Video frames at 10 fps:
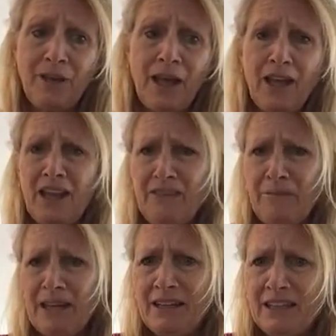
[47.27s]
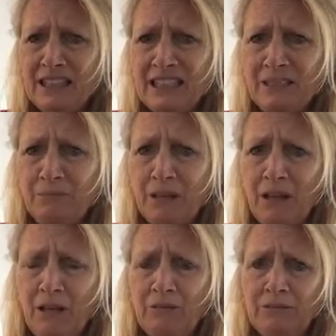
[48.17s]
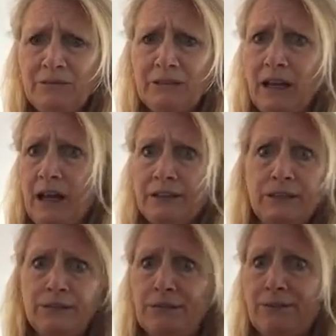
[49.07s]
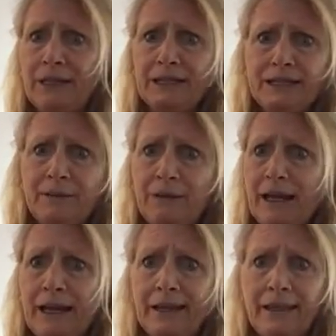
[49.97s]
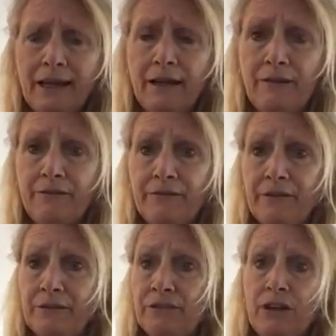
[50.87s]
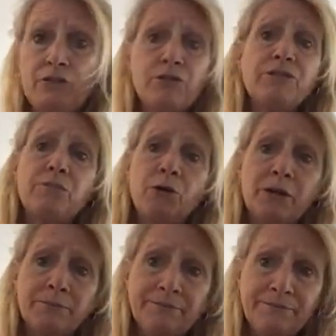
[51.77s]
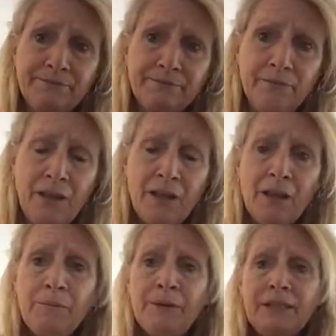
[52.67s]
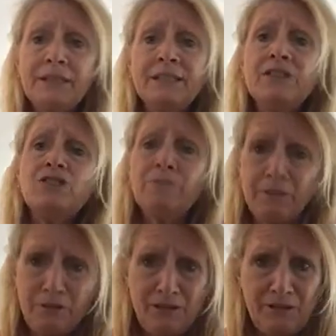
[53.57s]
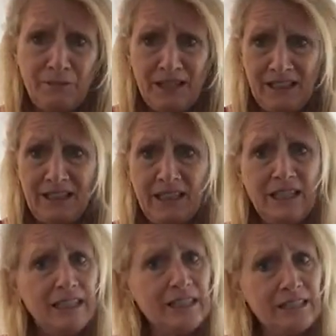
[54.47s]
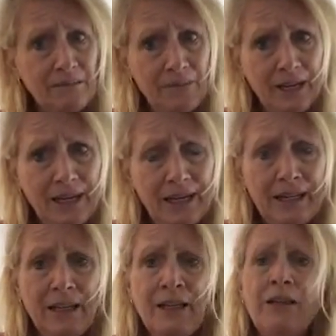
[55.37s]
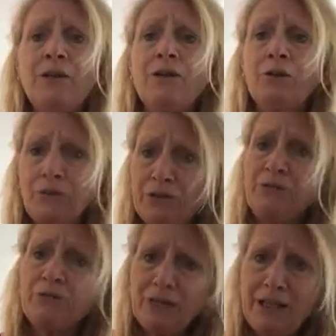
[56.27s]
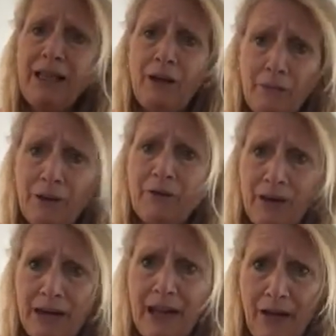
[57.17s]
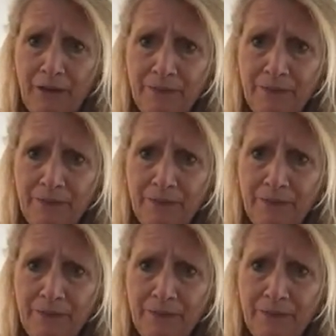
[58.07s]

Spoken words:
I kind of made a list below. I just was making some that I could think of. There's hundreds more. But an essential person basically is somebody who is really helping right now.